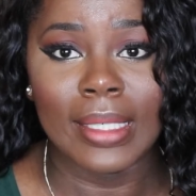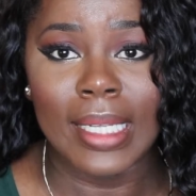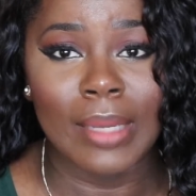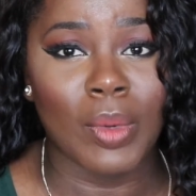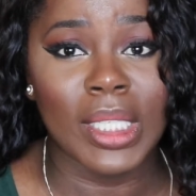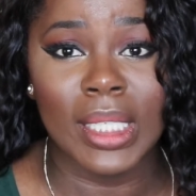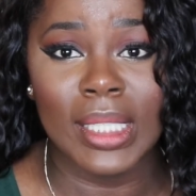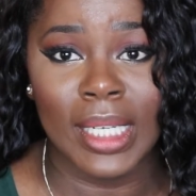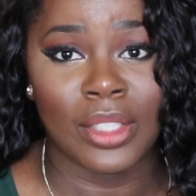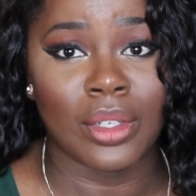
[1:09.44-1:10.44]
It wasn't
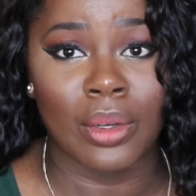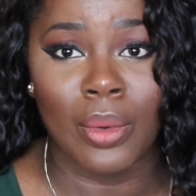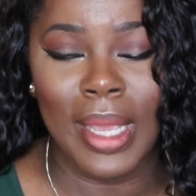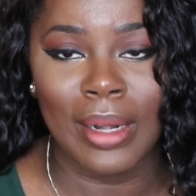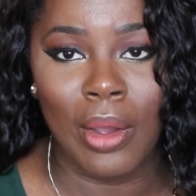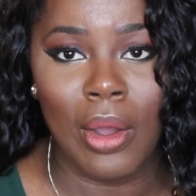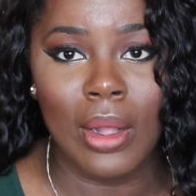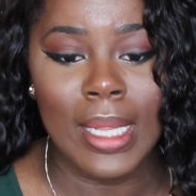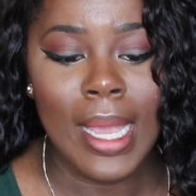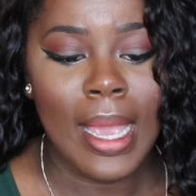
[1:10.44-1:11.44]
intentional at
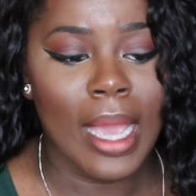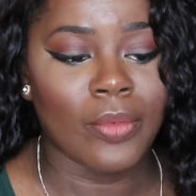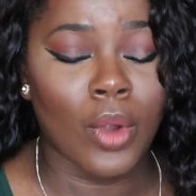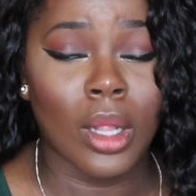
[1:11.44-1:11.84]
all. And for